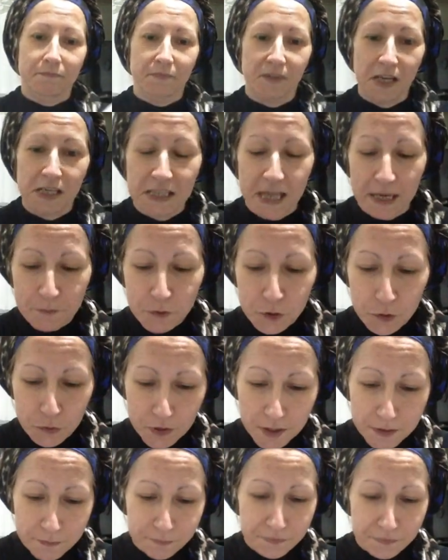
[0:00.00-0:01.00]
Same
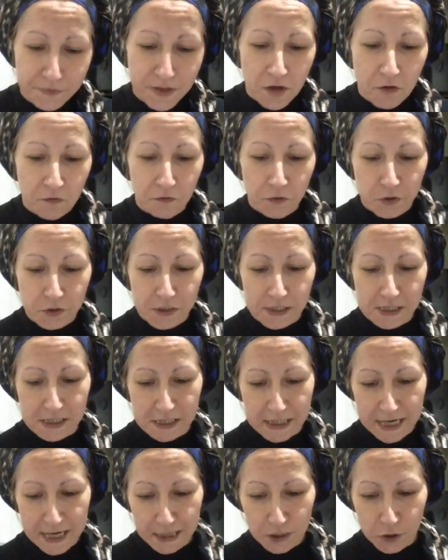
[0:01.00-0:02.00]
surah, verse
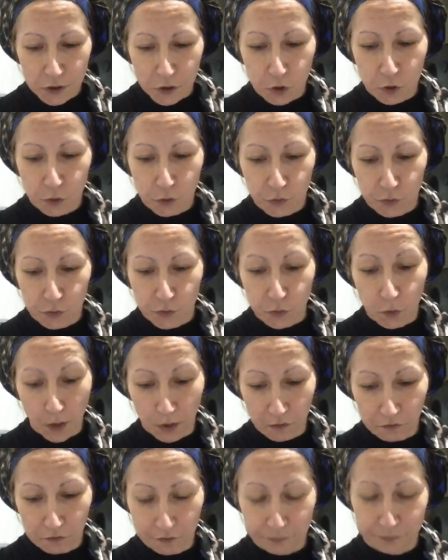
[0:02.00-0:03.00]
10 to
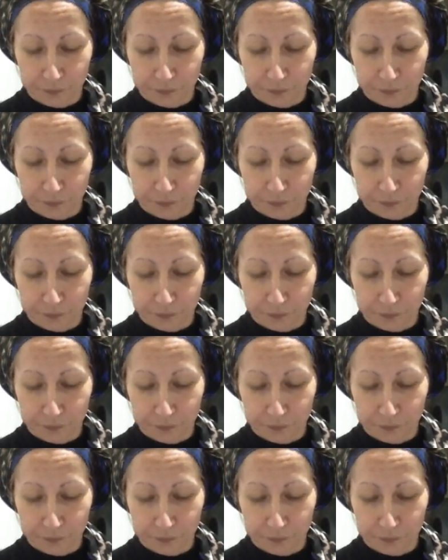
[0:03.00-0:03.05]
12.